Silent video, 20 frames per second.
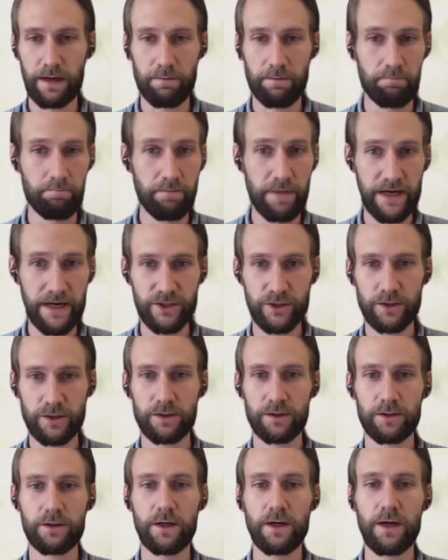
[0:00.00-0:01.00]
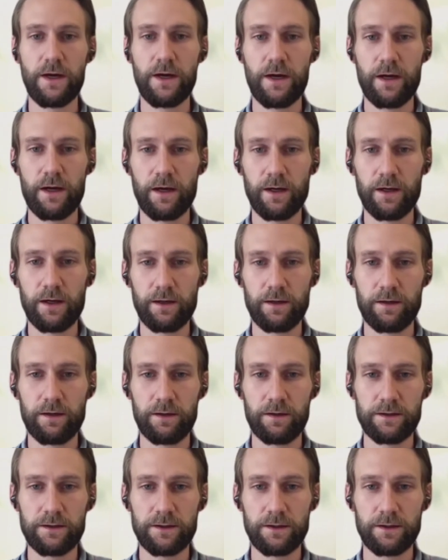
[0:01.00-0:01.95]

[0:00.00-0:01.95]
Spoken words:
measure and